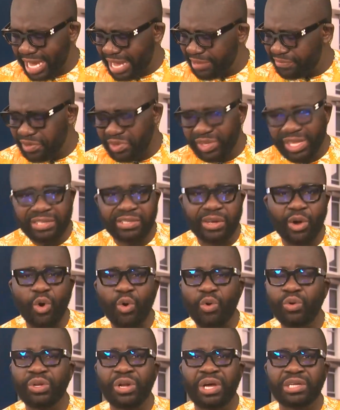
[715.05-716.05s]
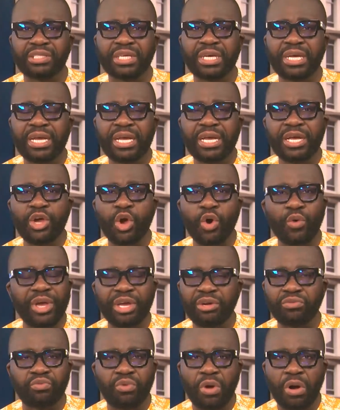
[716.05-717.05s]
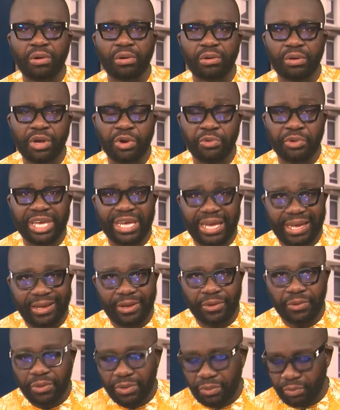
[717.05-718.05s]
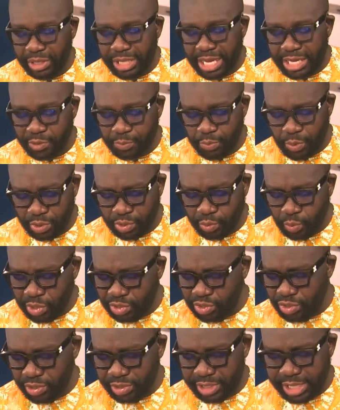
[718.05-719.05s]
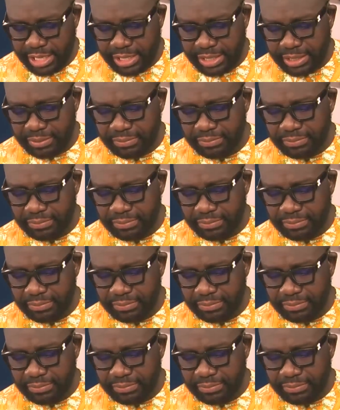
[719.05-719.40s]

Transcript: I feel there's a whole lot going wrong, going ill with our sports. What's your take?